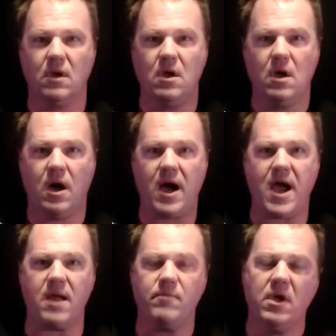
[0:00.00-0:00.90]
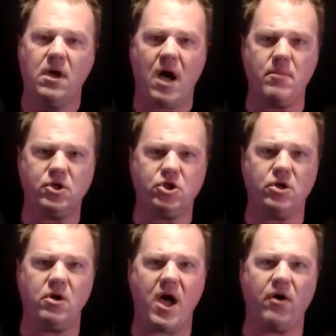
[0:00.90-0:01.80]
Hi, I'm going to show you
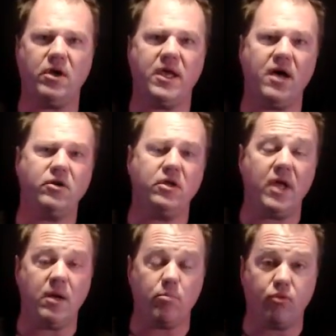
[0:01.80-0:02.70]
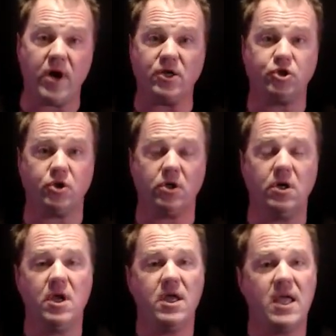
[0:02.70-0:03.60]
how to calculate pressure
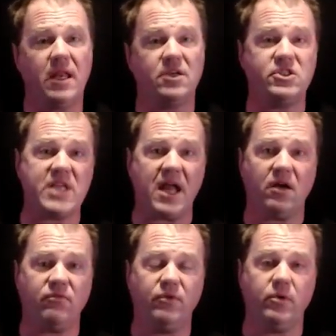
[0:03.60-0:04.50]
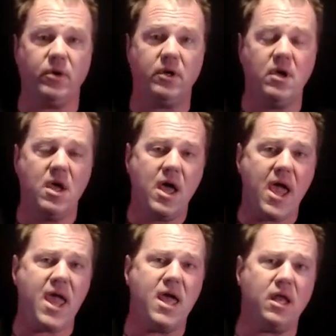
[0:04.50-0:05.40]
in a static fluid,
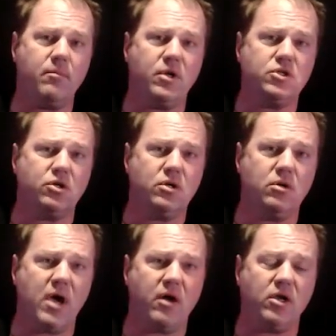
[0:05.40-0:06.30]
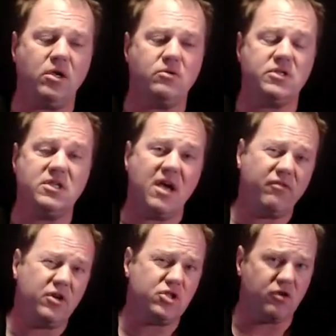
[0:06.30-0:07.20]
and I'm going to show you how to use the
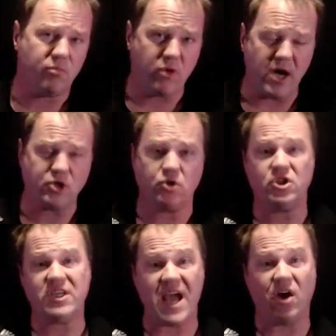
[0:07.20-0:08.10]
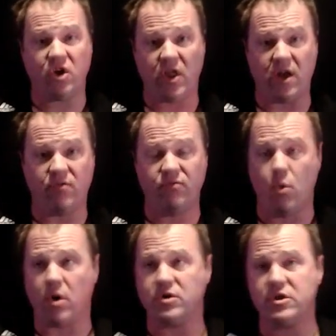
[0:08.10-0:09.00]
definition of pressure to calculate a
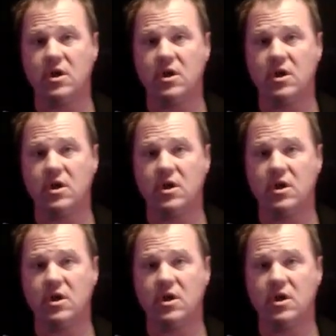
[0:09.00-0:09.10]
force.